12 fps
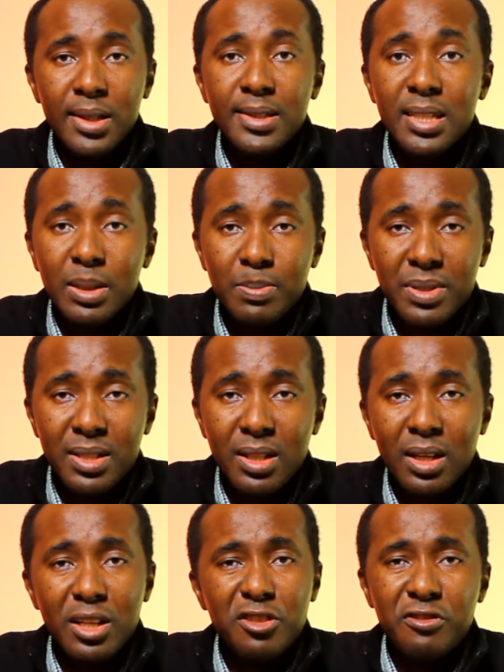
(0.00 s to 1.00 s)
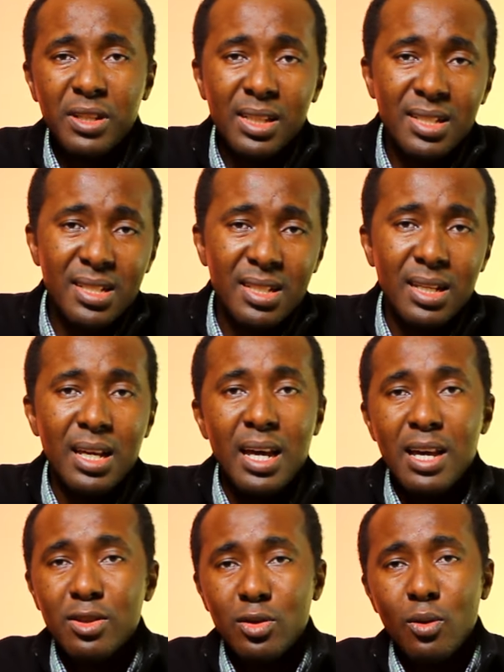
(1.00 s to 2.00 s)
tips tricks
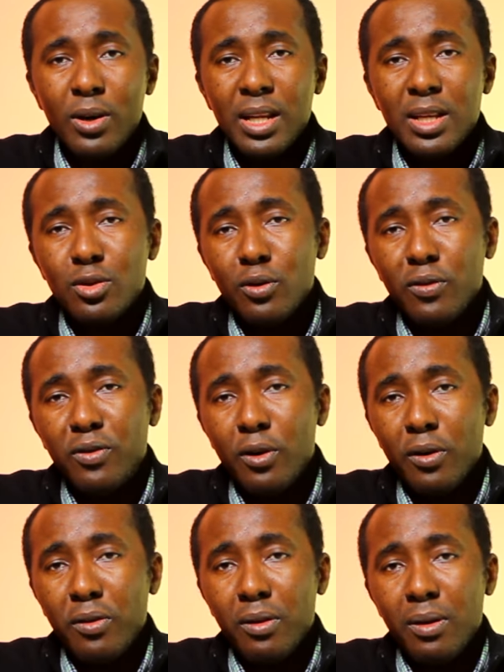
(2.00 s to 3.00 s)
and so on and so forth